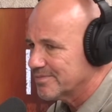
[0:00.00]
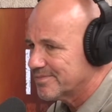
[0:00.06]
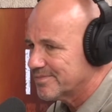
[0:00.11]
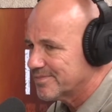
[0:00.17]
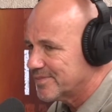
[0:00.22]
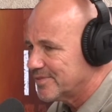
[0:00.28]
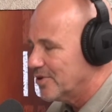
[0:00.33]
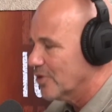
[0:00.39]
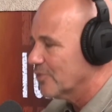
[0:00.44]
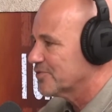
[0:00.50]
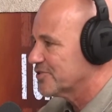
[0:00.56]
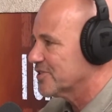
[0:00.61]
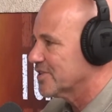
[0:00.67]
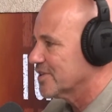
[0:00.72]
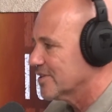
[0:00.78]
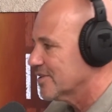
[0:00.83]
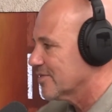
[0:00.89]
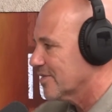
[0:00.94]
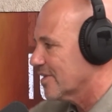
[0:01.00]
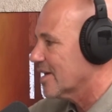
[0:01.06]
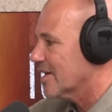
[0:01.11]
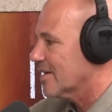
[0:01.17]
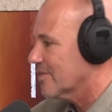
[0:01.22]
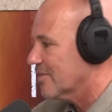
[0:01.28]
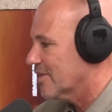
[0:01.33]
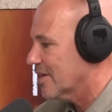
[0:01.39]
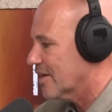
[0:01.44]
you've seen that
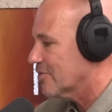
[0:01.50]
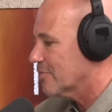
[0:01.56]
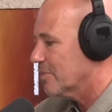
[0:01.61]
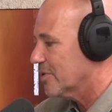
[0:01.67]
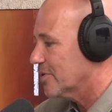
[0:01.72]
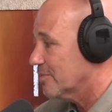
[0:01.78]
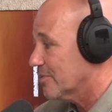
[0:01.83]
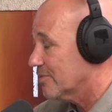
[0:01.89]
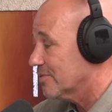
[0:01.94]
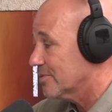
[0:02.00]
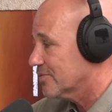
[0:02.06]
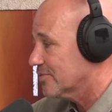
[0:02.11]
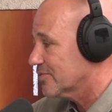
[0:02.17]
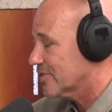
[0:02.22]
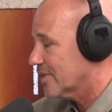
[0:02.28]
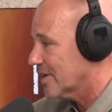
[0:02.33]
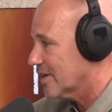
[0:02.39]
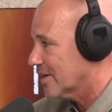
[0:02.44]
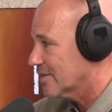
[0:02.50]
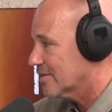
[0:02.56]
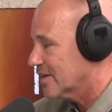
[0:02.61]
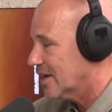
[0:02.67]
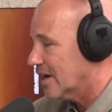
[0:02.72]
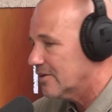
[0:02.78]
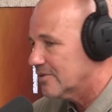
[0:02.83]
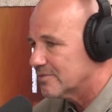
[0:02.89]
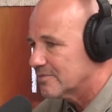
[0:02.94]
they're the people that
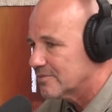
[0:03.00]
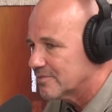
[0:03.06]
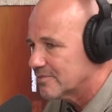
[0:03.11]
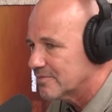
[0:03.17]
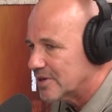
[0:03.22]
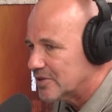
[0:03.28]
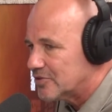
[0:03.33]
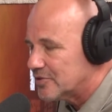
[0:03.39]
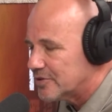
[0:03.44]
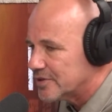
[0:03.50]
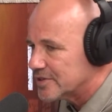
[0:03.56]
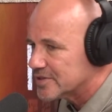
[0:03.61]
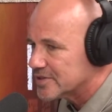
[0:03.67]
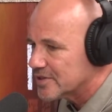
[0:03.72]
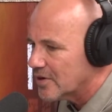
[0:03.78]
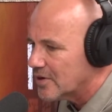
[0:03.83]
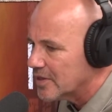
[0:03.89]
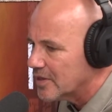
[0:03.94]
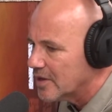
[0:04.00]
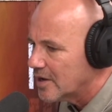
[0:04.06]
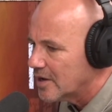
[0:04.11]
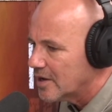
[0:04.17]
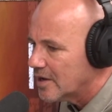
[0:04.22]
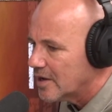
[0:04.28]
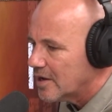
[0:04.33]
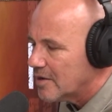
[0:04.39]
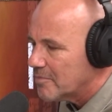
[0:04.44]
when you're inside,
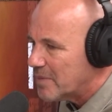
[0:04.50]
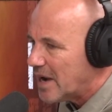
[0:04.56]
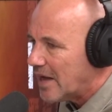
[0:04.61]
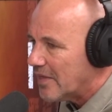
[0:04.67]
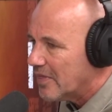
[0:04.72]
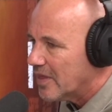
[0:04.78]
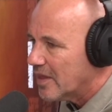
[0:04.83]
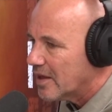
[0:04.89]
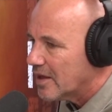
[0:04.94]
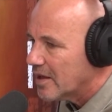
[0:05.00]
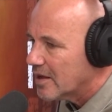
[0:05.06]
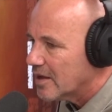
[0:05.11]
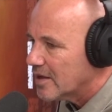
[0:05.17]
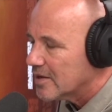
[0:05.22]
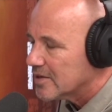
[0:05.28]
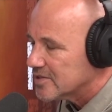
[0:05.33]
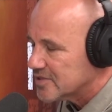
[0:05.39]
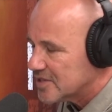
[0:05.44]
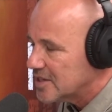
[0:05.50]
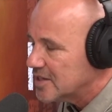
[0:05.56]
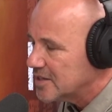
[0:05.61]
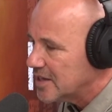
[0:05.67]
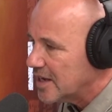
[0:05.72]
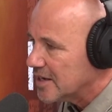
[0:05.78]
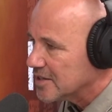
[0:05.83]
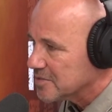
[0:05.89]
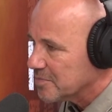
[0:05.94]
but sitting
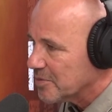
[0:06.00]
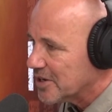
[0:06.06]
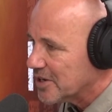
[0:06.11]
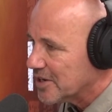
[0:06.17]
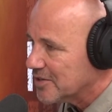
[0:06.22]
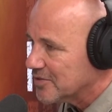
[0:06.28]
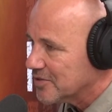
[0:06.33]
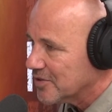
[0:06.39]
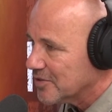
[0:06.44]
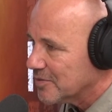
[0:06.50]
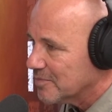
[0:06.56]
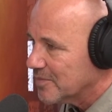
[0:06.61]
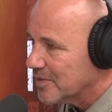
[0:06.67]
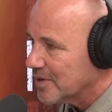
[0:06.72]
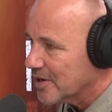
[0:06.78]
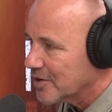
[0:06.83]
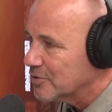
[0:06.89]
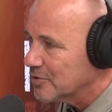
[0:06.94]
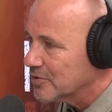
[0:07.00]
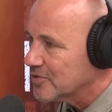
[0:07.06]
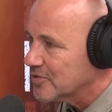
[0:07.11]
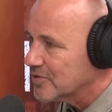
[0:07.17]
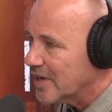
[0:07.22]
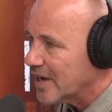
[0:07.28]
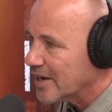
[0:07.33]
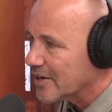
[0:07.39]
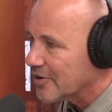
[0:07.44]
down speaking to them, a good
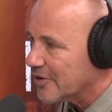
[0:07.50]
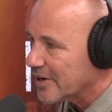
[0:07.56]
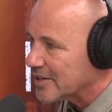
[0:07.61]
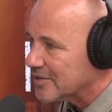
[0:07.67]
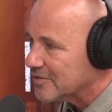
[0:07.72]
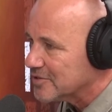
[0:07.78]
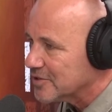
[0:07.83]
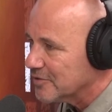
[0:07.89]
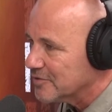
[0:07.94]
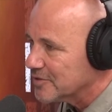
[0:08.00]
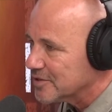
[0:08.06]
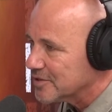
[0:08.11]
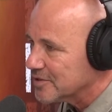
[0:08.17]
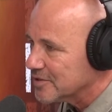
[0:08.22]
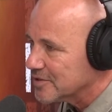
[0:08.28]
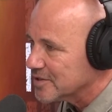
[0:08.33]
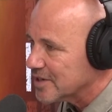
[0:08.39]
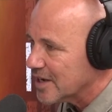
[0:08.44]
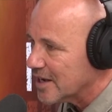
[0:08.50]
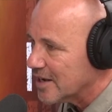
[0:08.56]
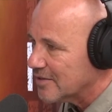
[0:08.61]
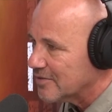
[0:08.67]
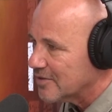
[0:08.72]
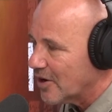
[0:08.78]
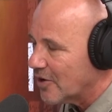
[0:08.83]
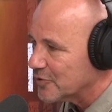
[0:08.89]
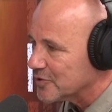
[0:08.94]
corrective services
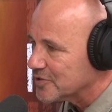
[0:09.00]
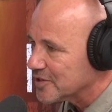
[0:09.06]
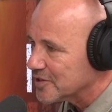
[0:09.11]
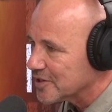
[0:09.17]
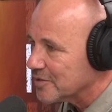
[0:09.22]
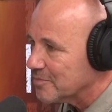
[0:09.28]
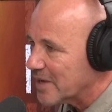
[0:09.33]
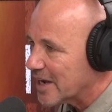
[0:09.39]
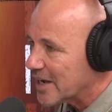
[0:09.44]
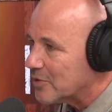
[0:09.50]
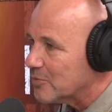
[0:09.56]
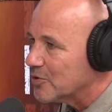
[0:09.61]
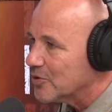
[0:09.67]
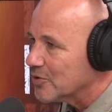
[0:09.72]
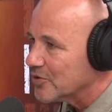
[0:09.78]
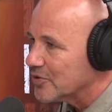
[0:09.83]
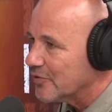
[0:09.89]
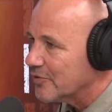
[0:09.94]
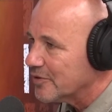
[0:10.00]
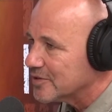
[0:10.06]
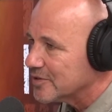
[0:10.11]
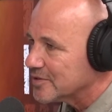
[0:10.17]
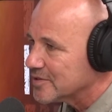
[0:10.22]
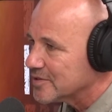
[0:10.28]
officer can make a world of difference.